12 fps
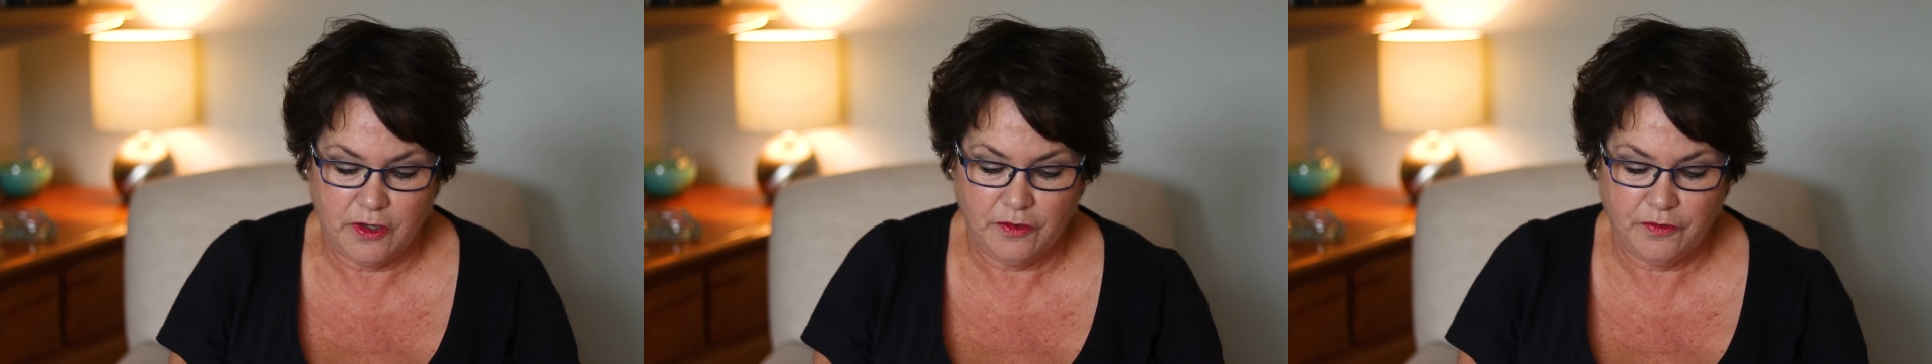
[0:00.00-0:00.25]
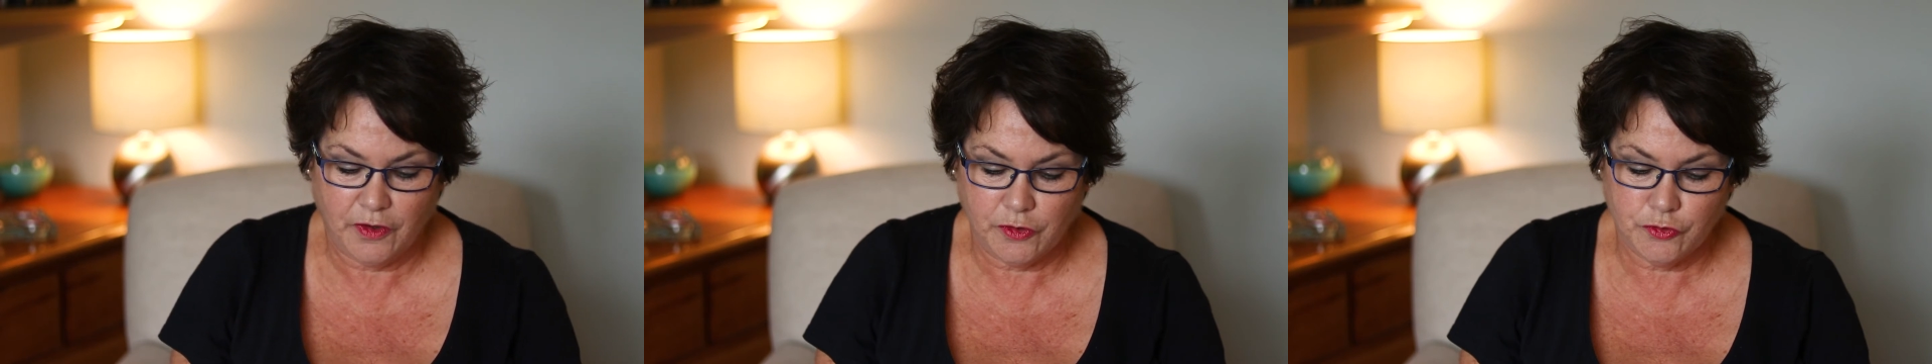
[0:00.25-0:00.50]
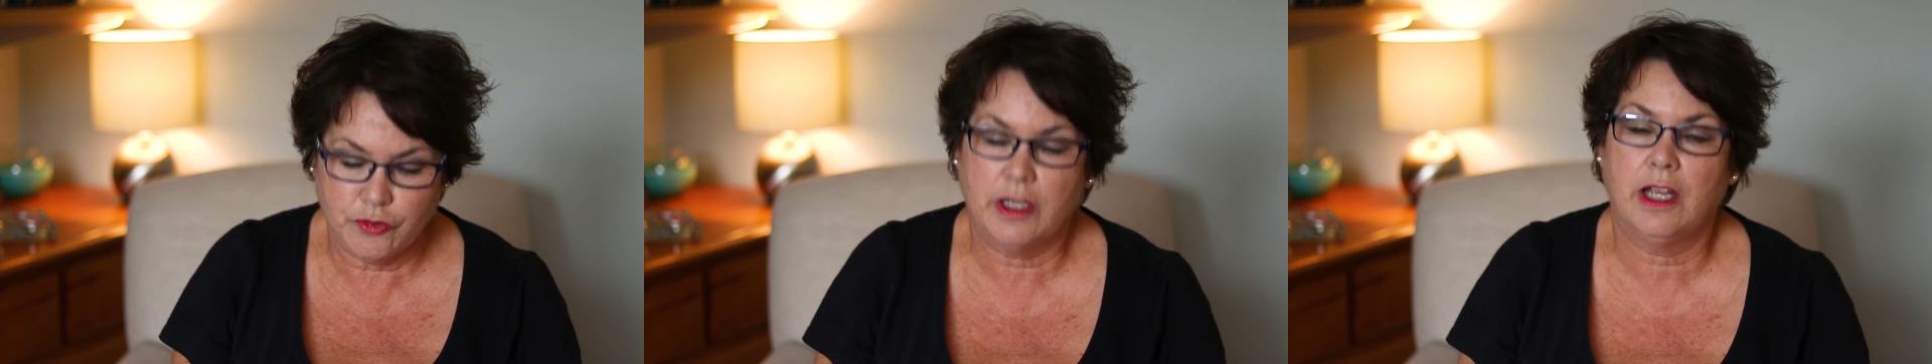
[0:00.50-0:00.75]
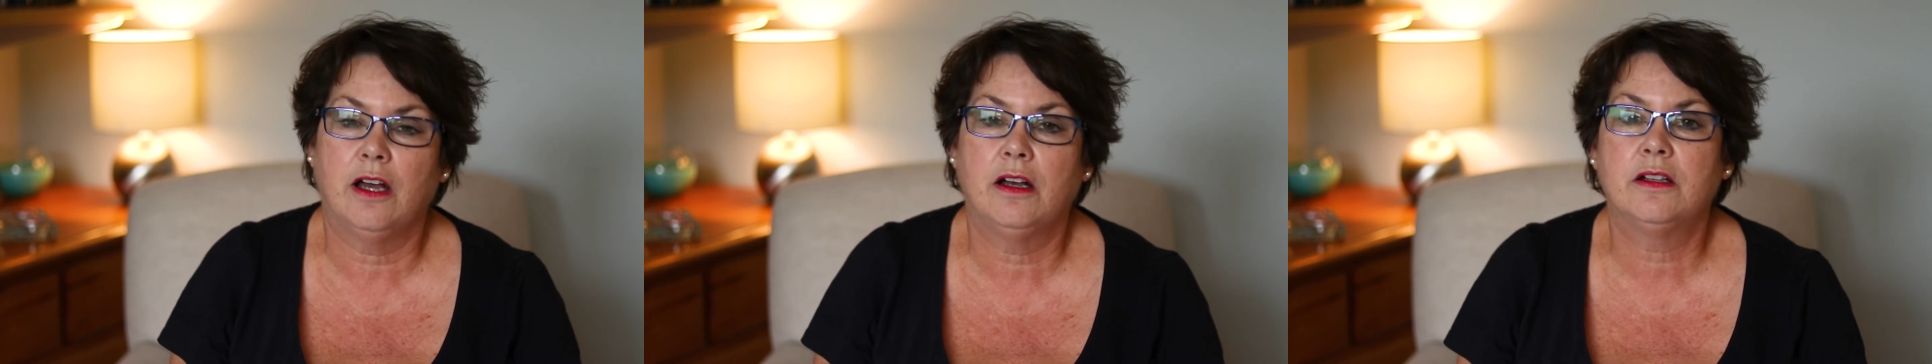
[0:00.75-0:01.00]
Fond
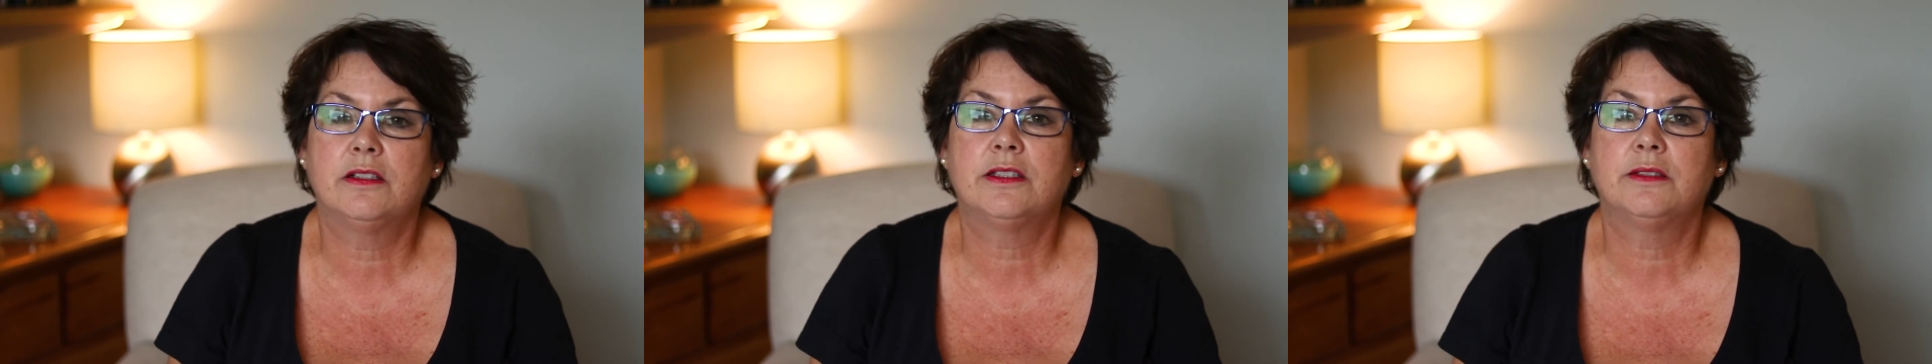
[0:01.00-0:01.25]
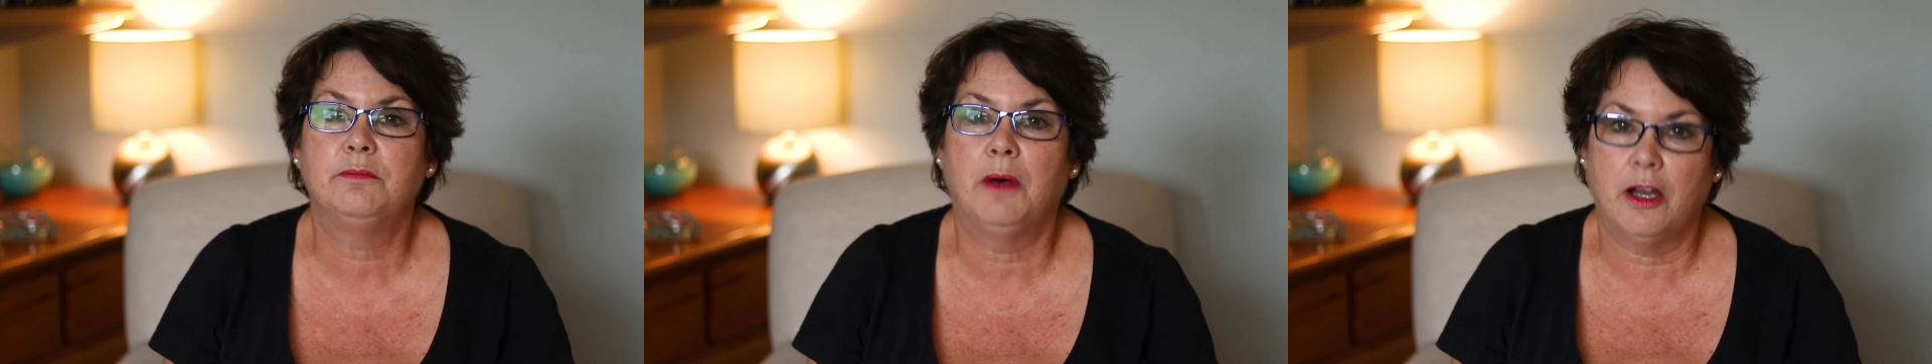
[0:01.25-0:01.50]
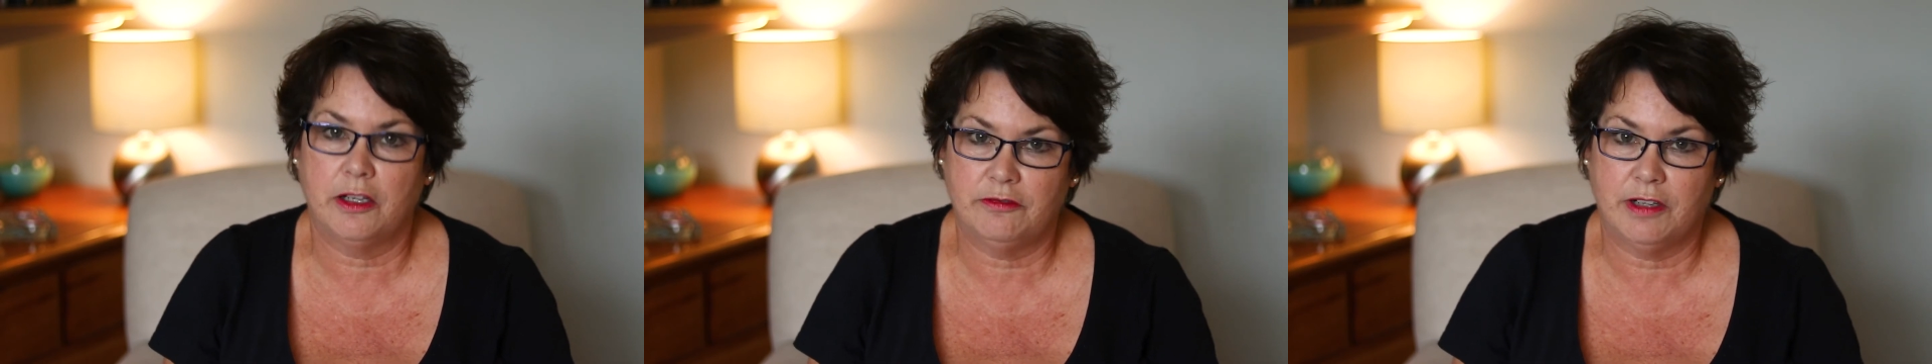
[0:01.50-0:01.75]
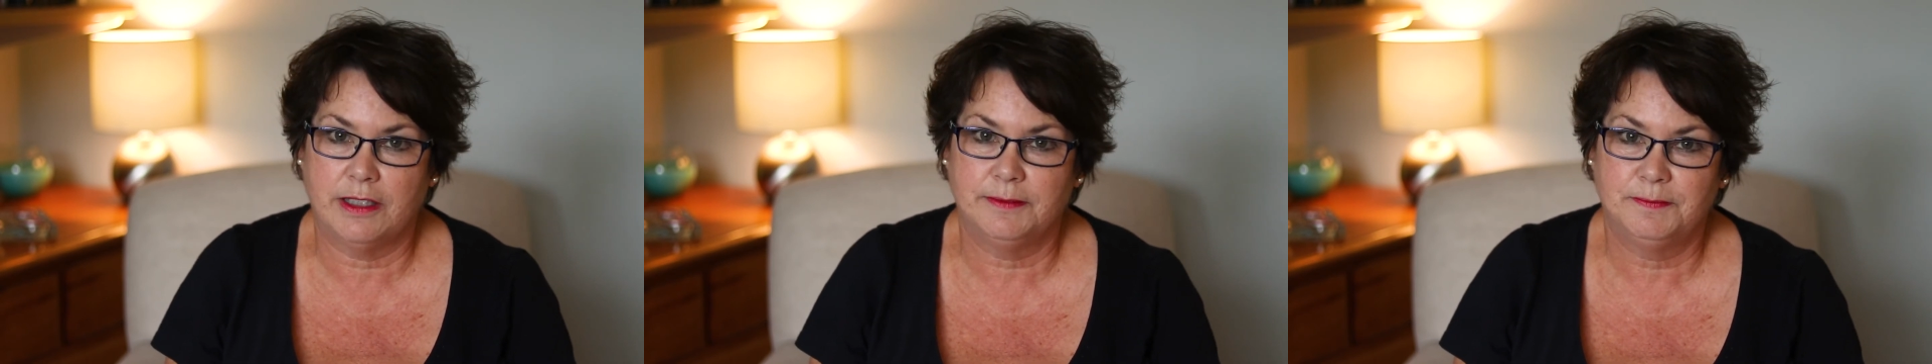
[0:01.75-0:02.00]
regards,
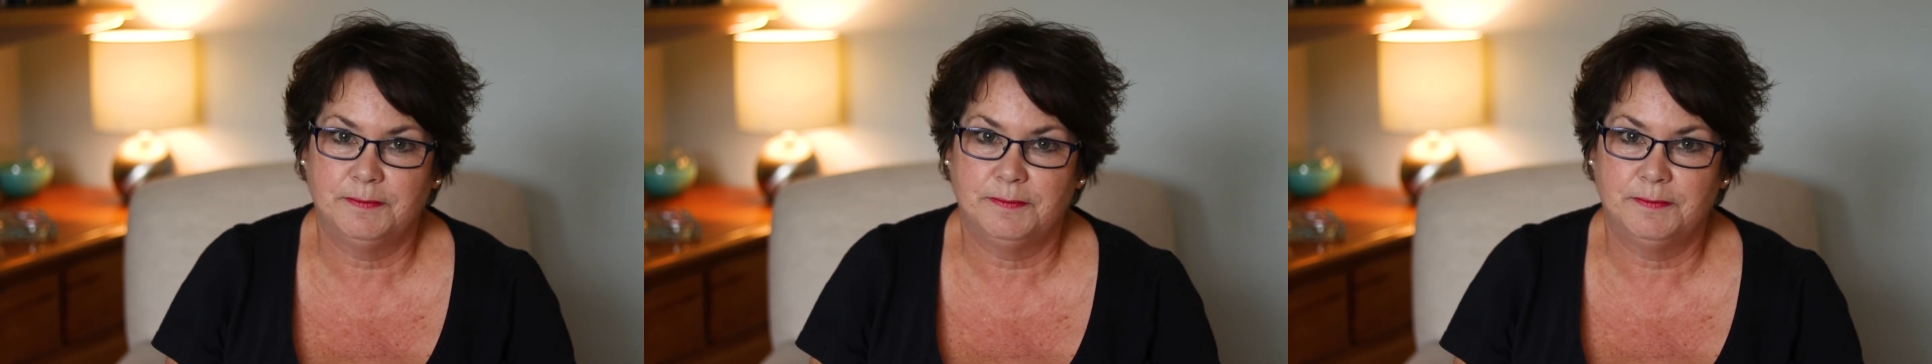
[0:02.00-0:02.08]
Myra.